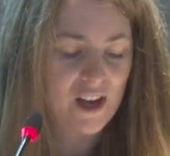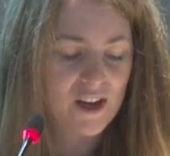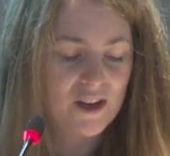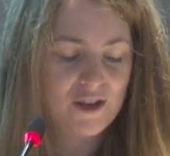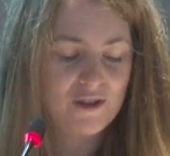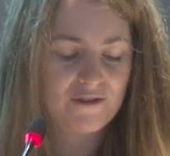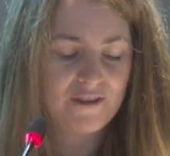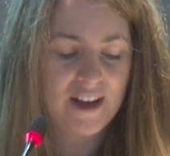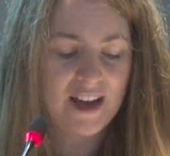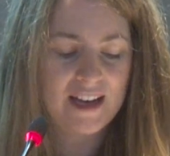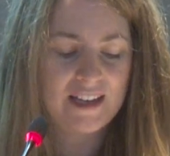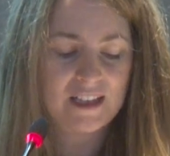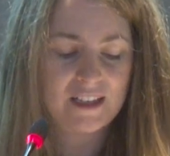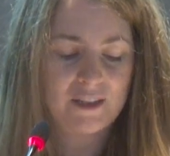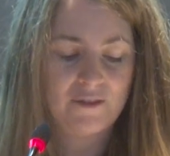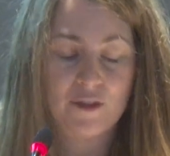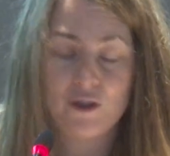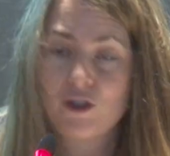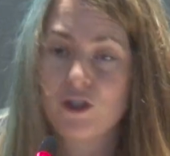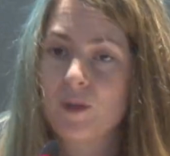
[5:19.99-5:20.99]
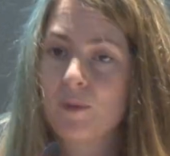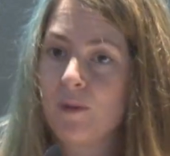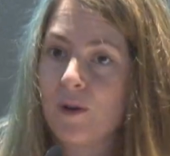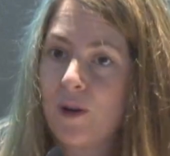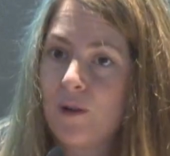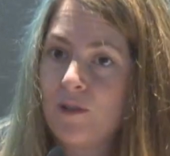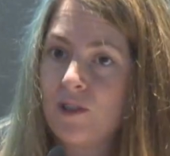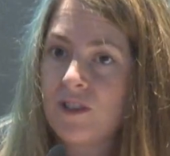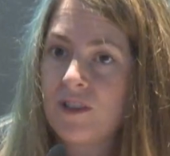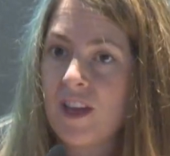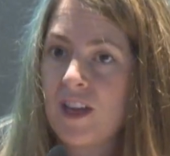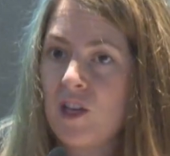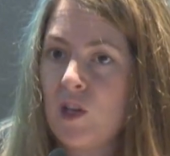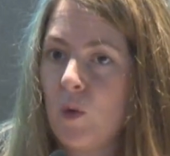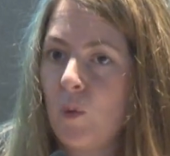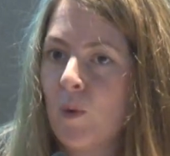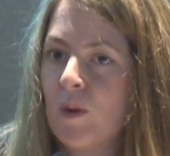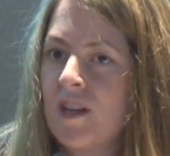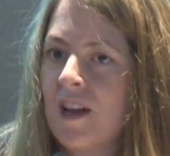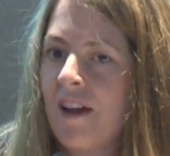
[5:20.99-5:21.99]
You find a divergent approach that
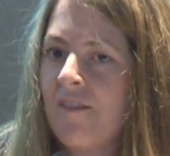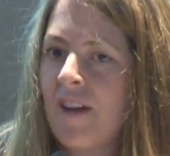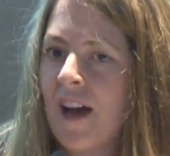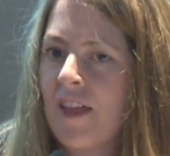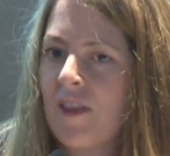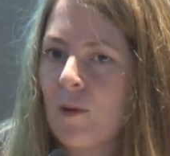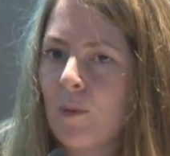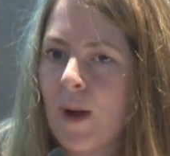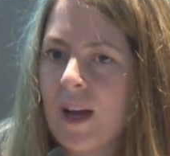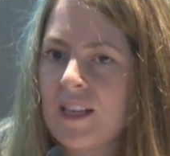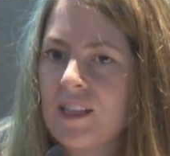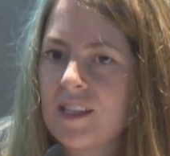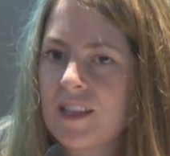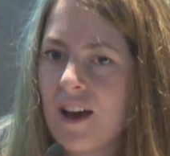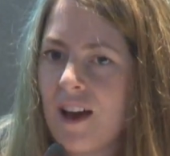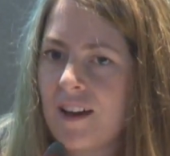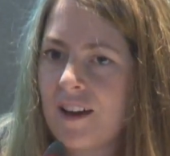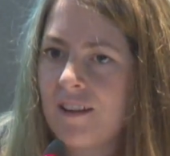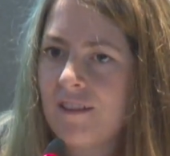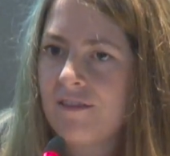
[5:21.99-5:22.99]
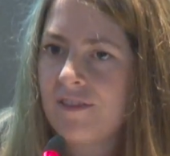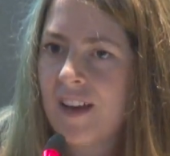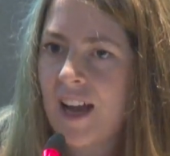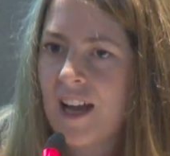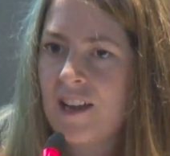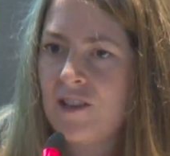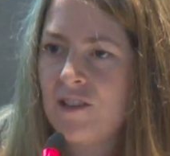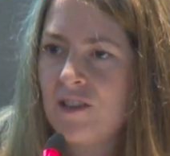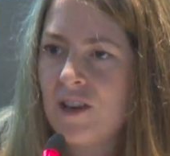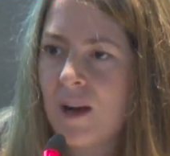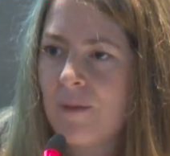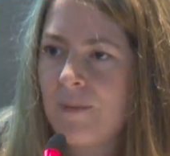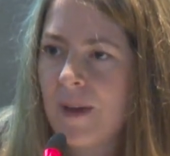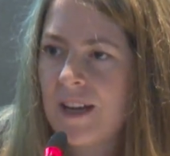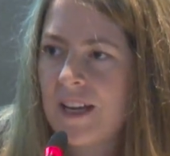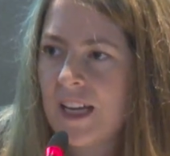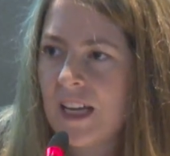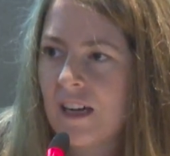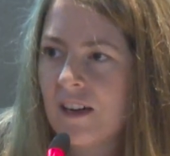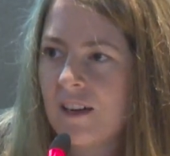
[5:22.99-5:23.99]
you wouldn't have otherwise thought of had you not
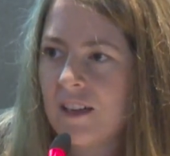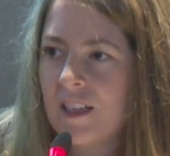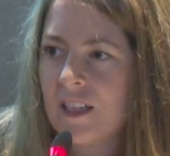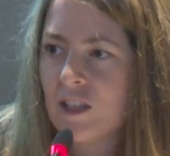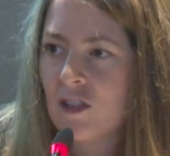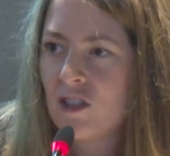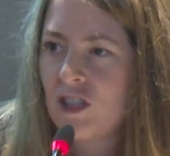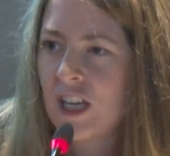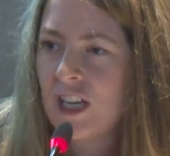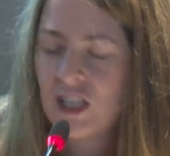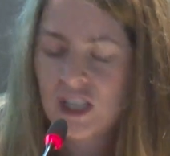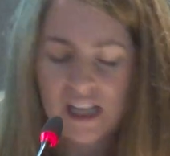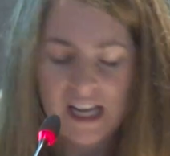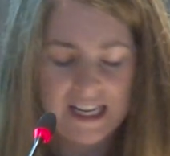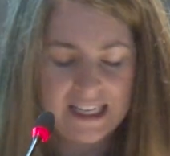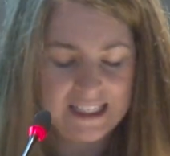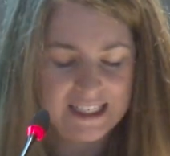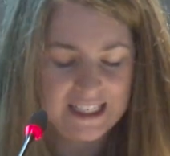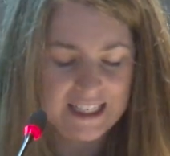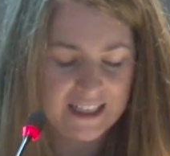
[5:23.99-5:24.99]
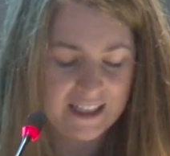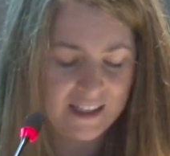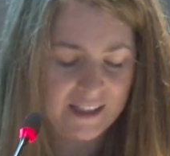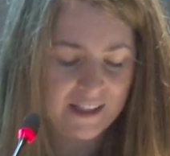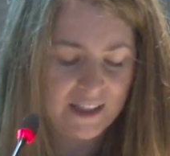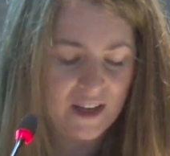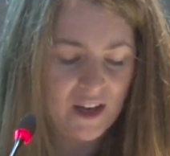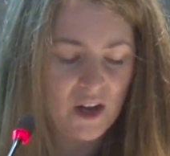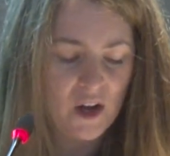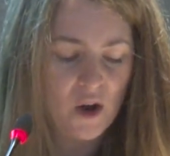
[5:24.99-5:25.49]
been here and exchanged ideas,